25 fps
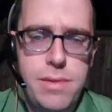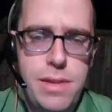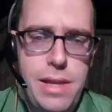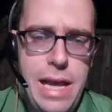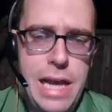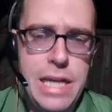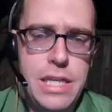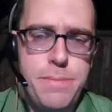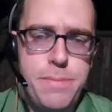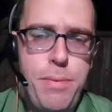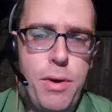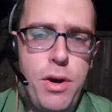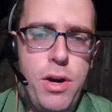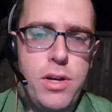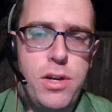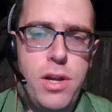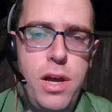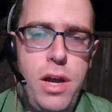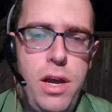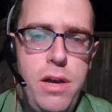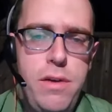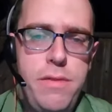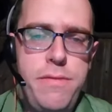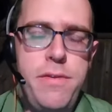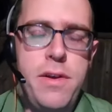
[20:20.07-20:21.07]
as part
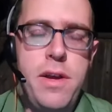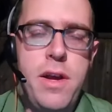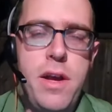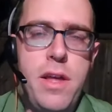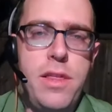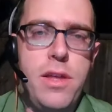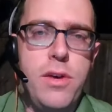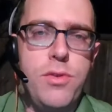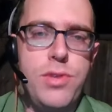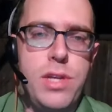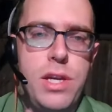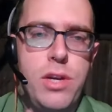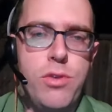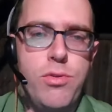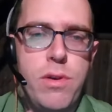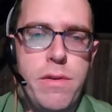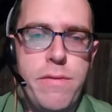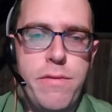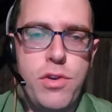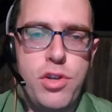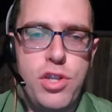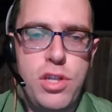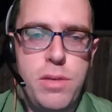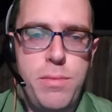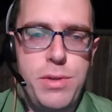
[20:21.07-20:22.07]
of those
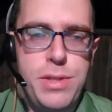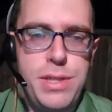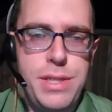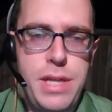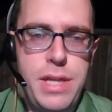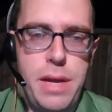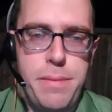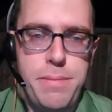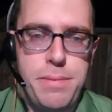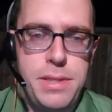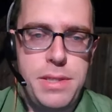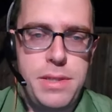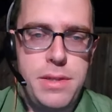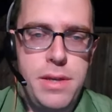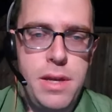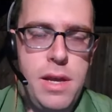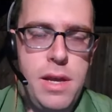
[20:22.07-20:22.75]
irreversible steps.